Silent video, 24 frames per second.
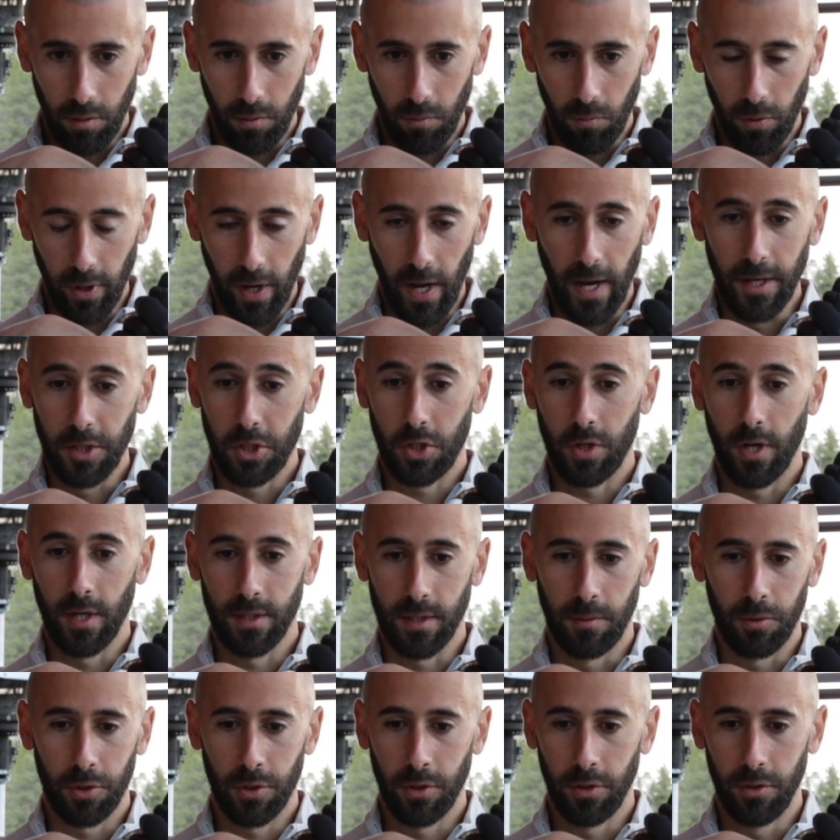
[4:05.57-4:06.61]
what I stress.
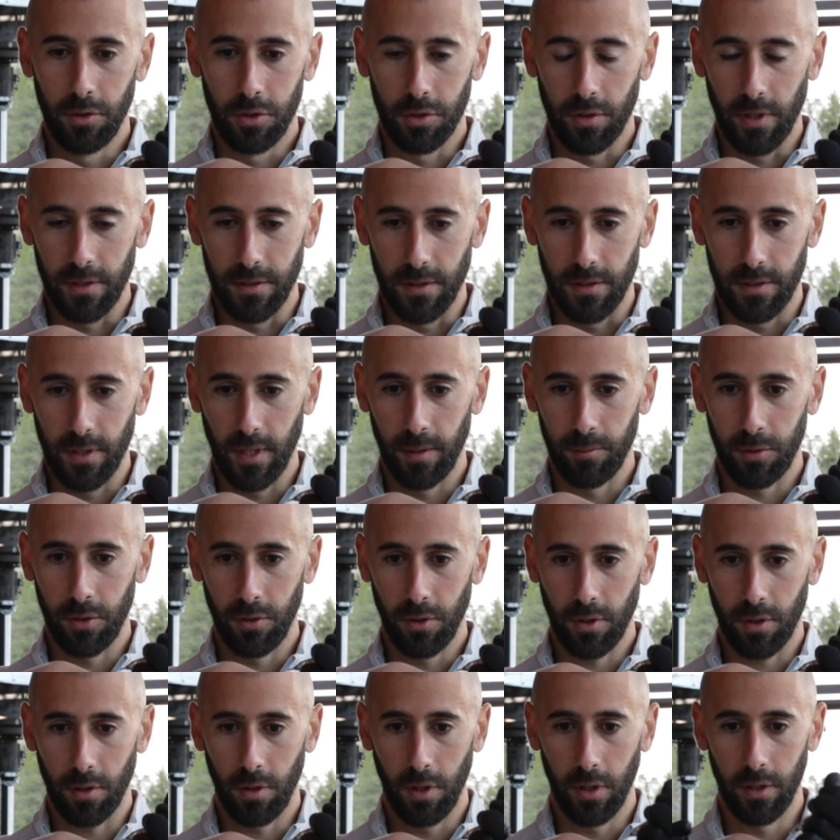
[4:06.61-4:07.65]
I'm sure you stress the same to
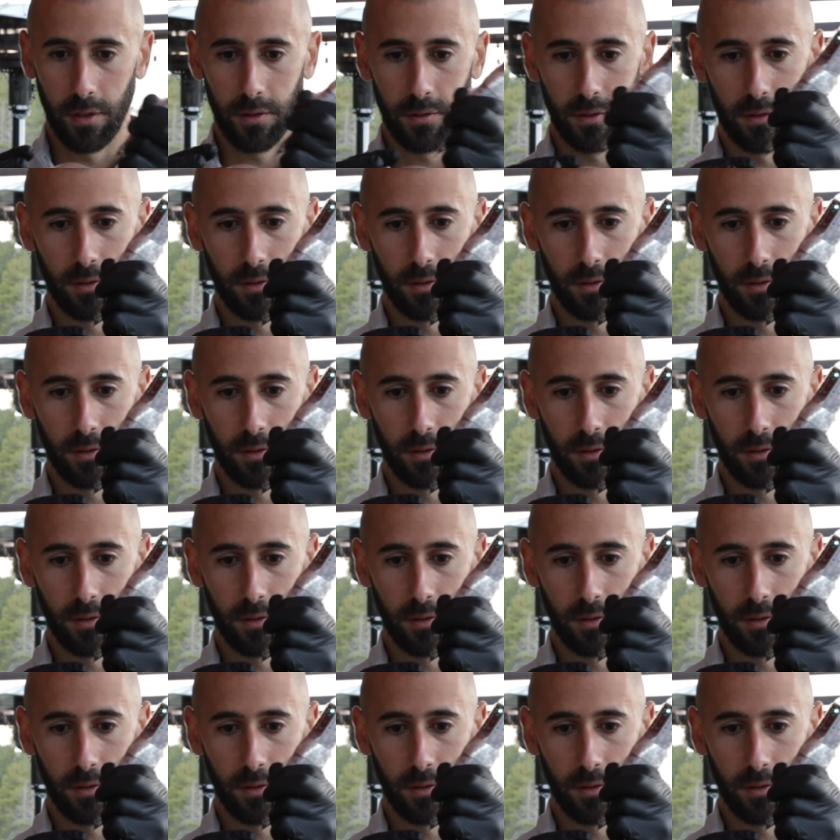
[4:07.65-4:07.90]
your clients.